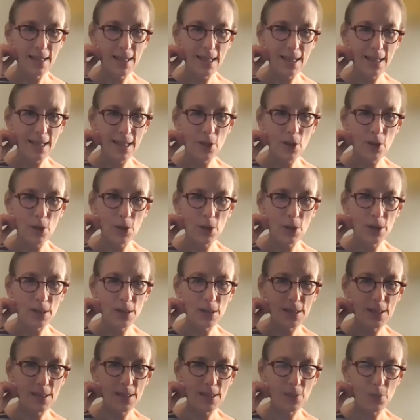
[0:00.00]
he
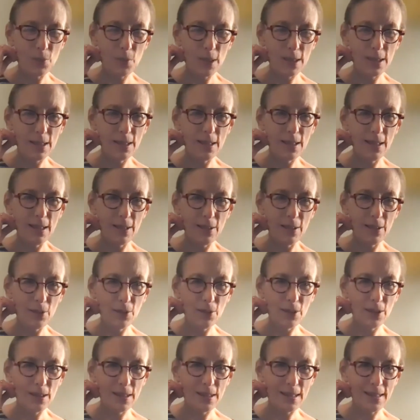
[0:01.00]
notice? What did he
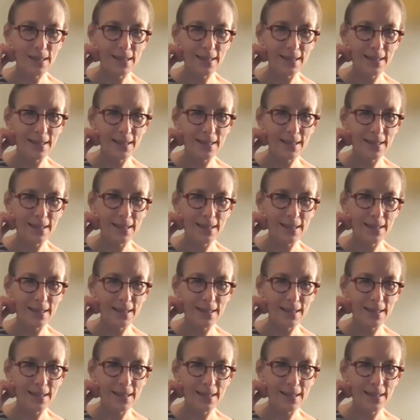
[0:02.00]
notice?